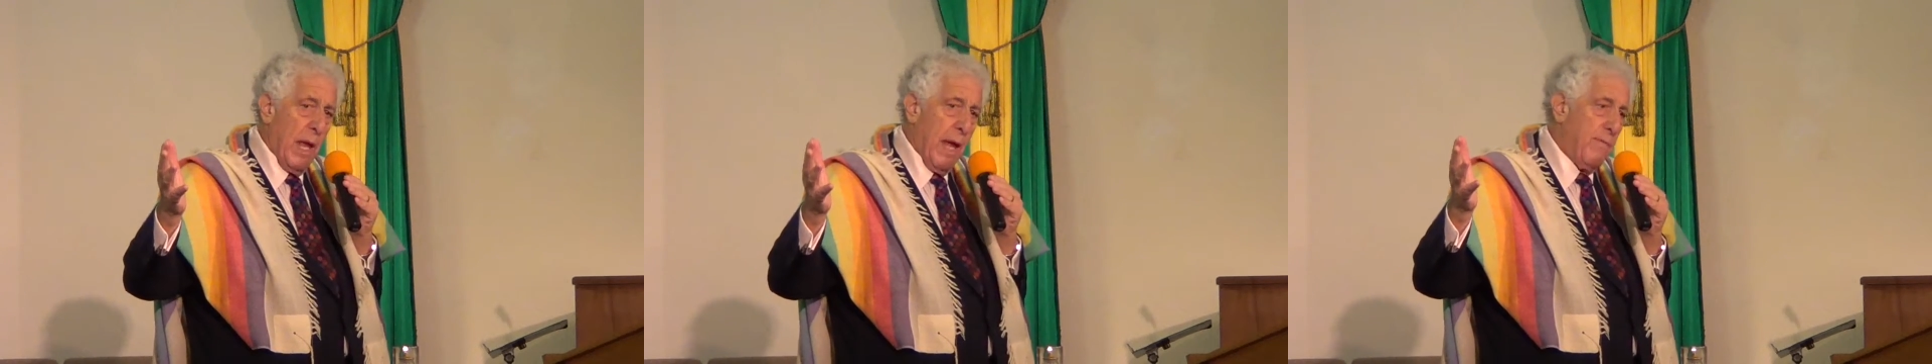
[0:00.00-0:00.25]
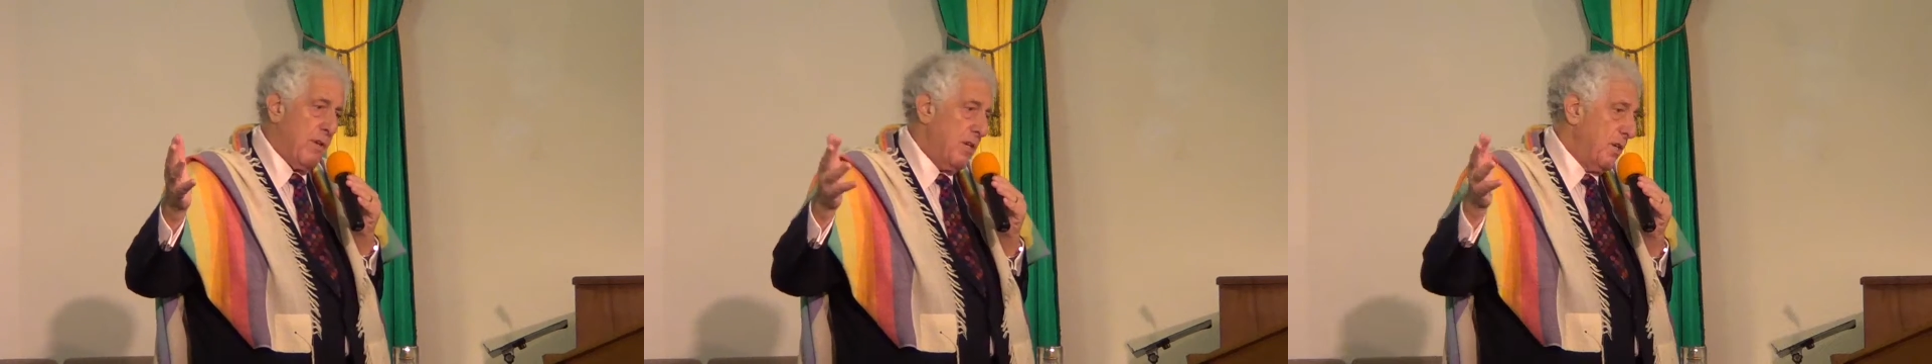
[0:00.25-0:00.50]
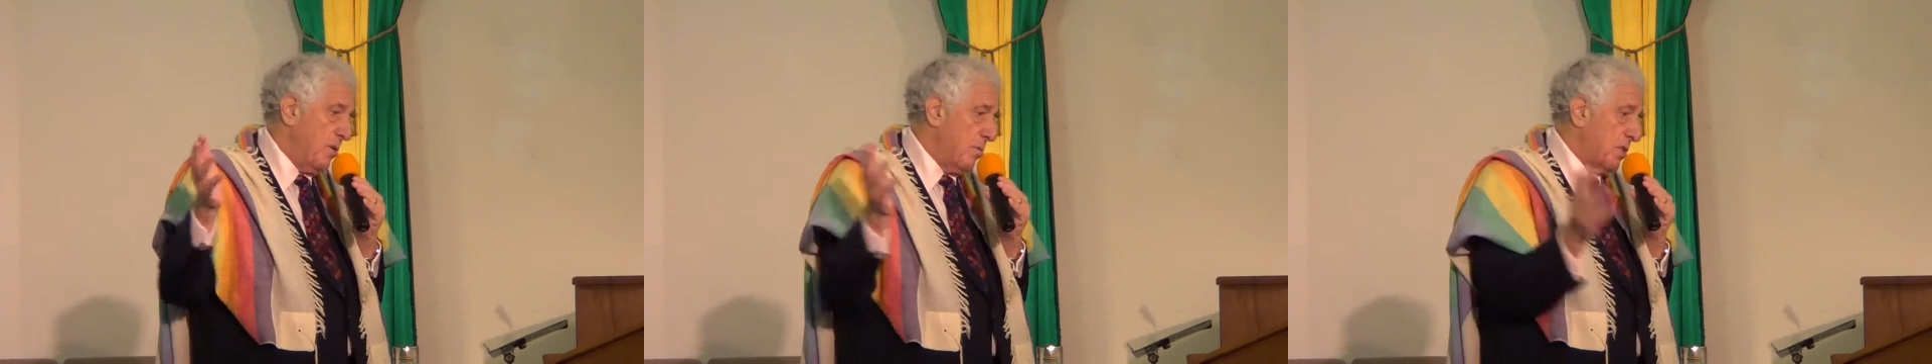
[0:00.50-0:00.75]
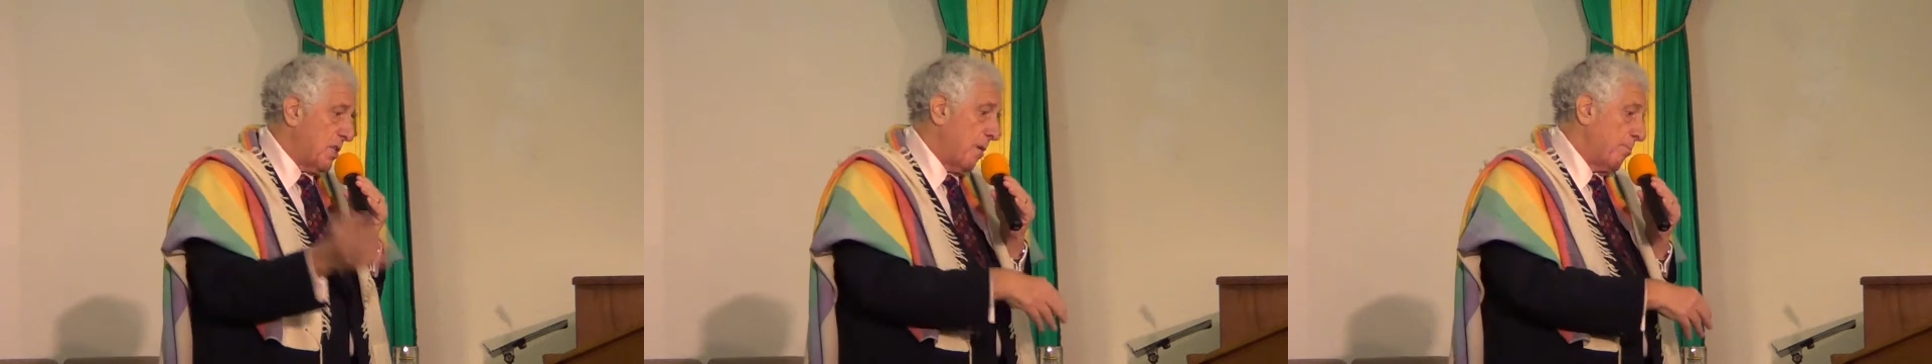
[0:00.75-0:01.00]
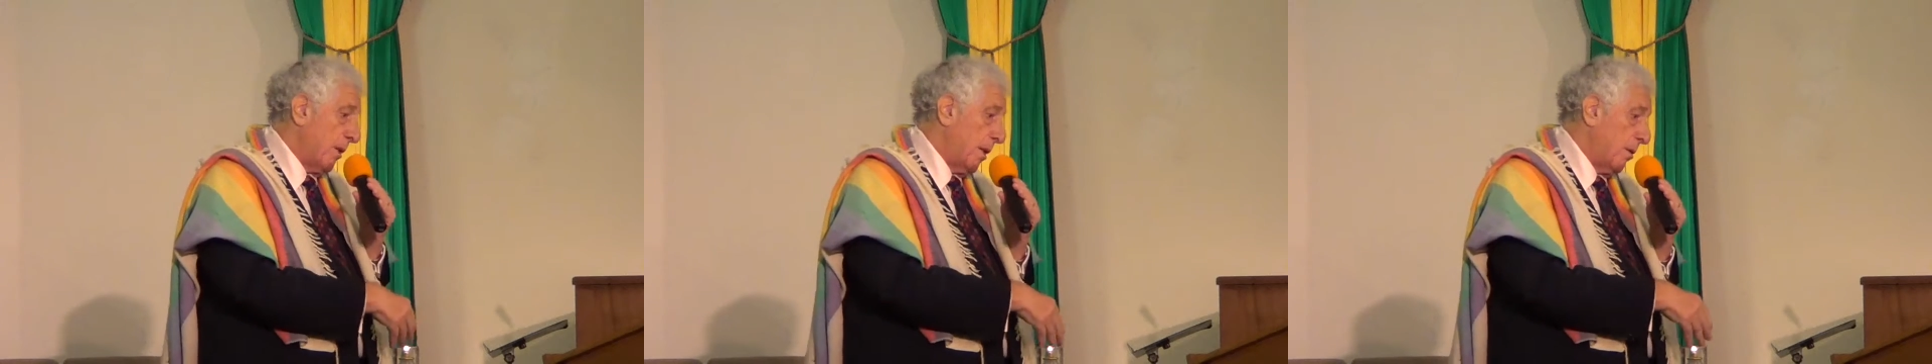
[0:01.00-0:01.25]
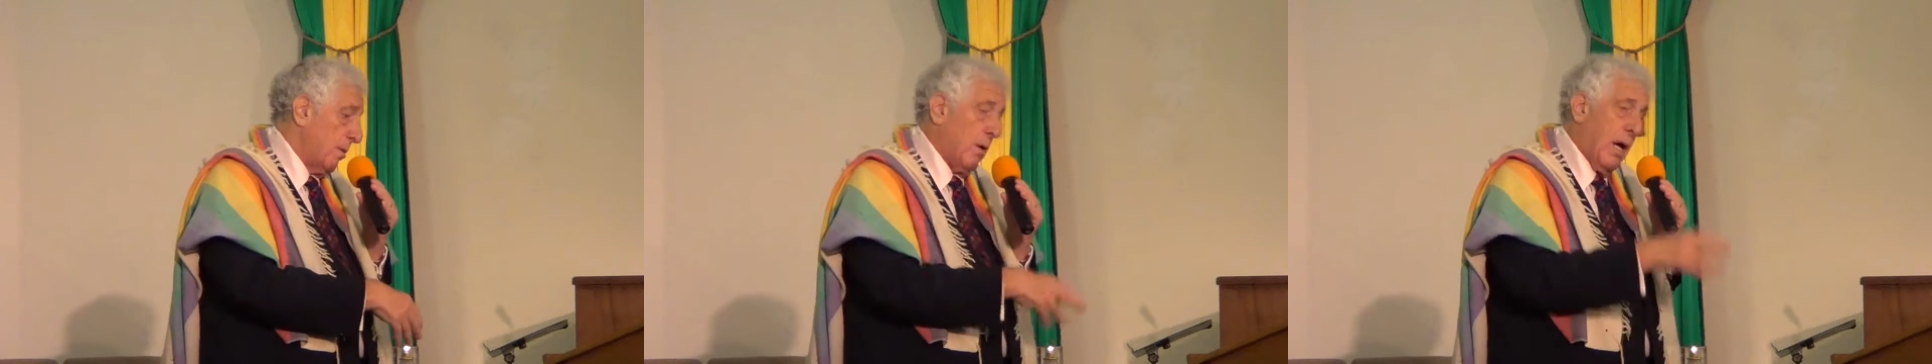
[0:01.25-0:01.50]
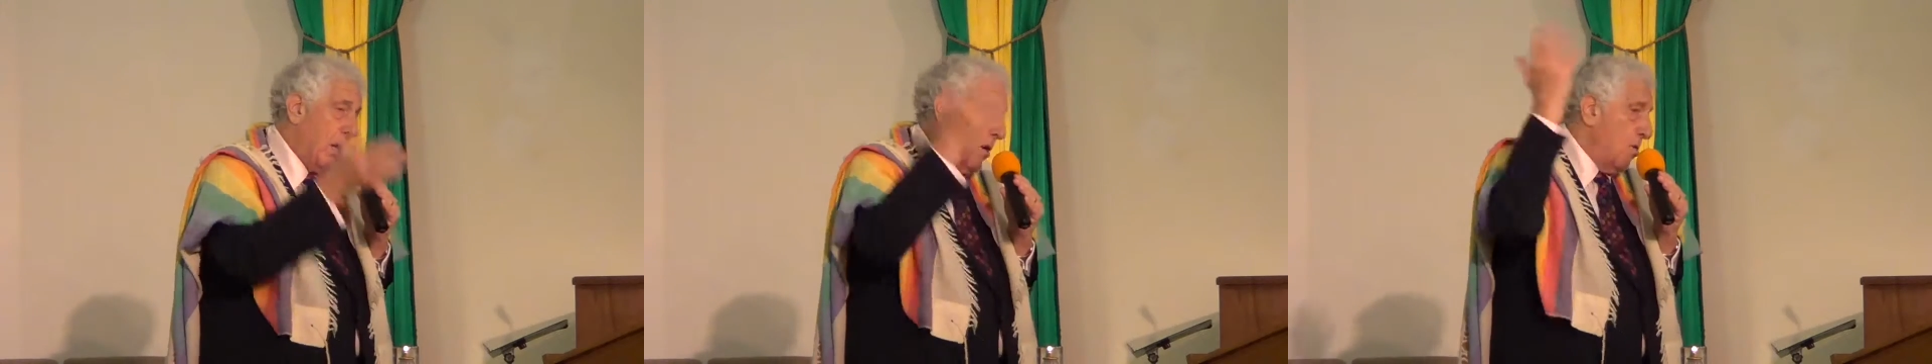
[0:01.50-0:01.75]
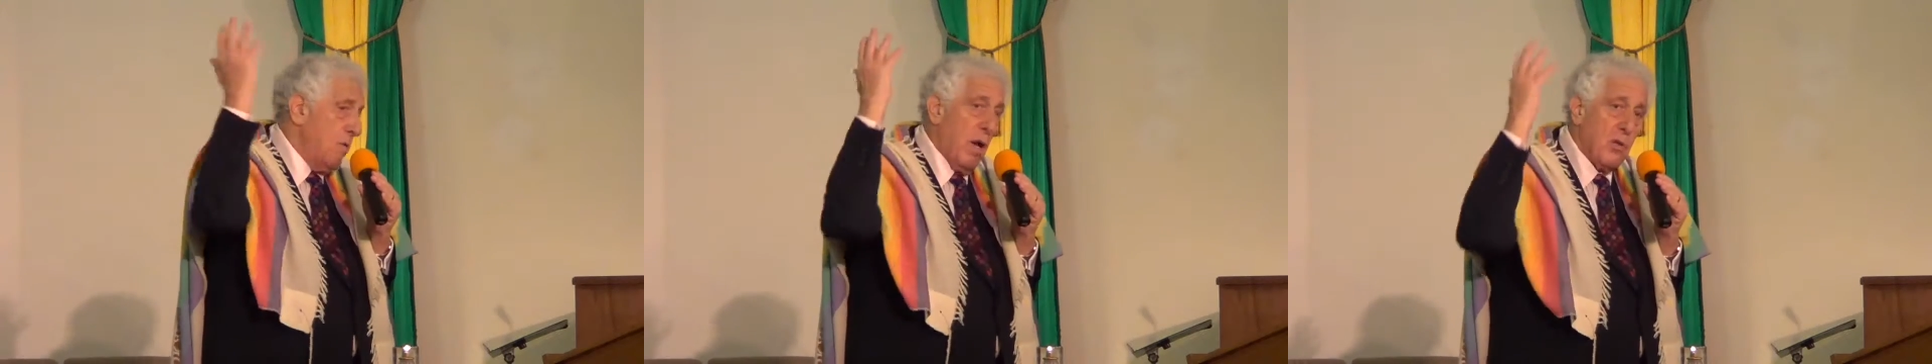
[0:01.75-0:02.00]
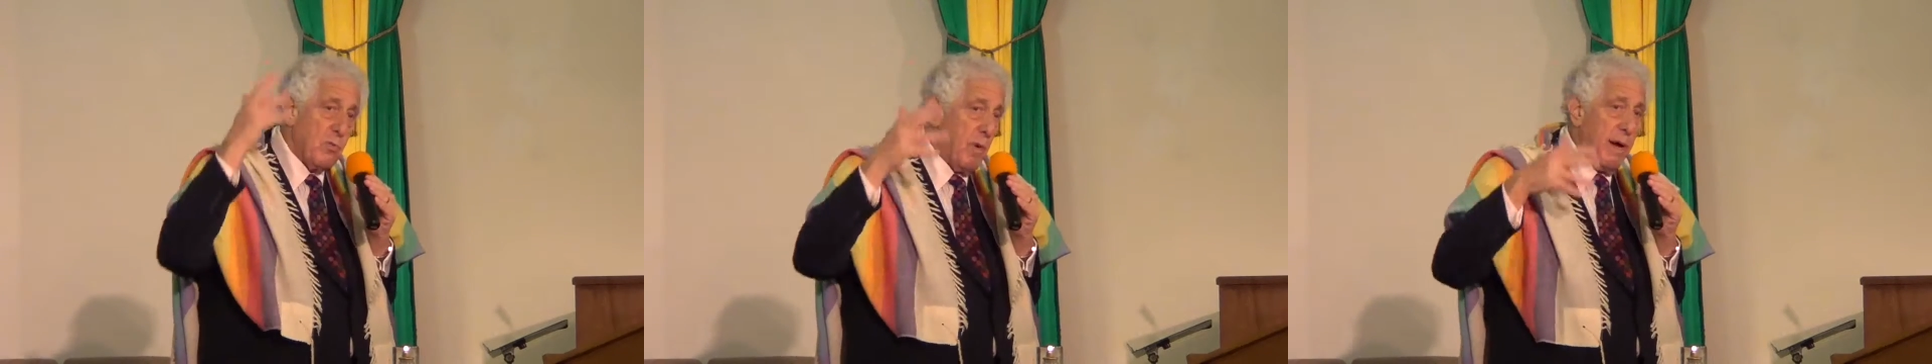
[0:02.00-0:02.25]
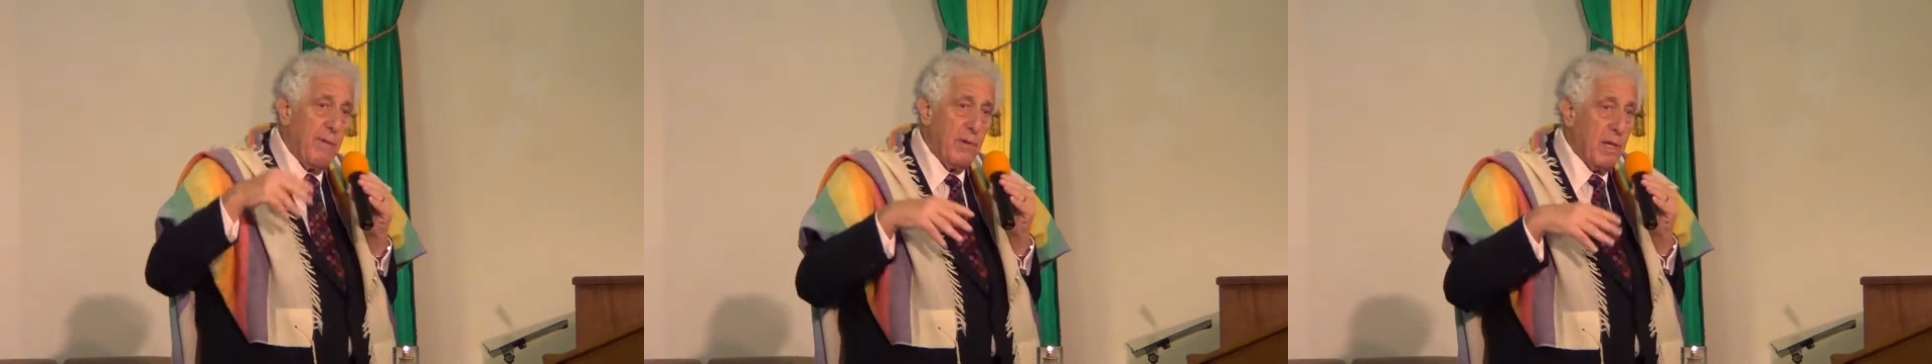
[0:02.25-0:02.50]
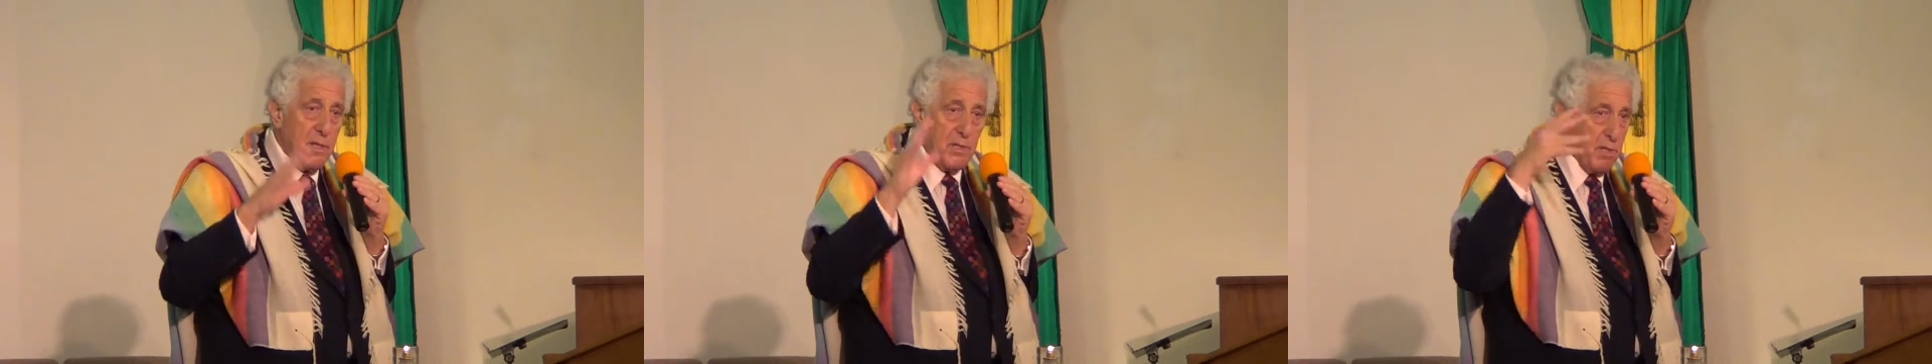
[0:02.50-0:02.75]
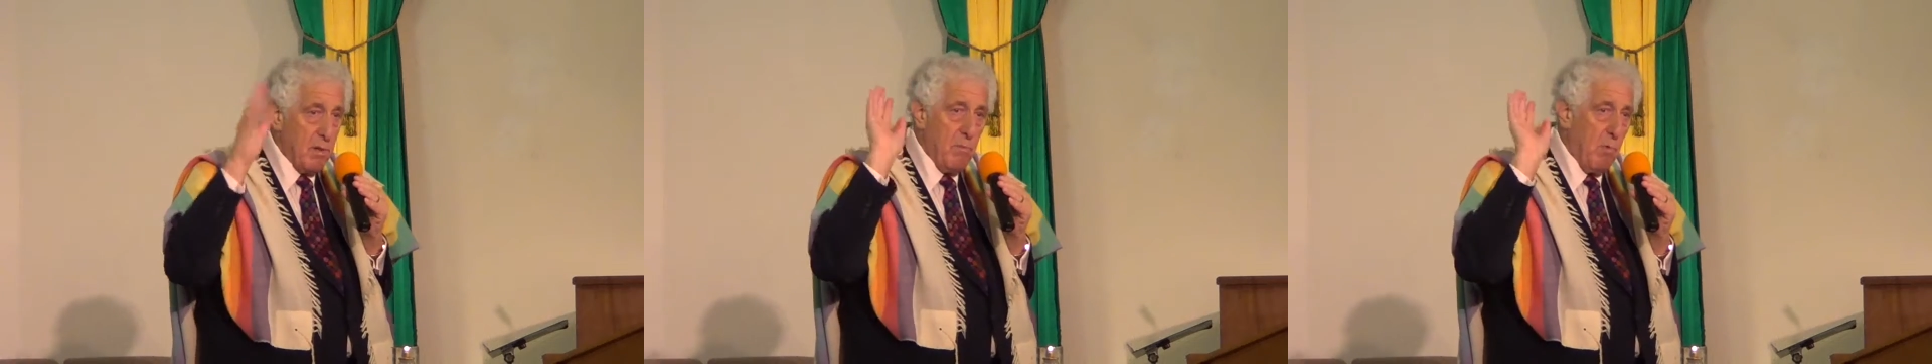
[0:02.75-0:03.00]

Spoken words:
having to do with something, who knows, whatever it is.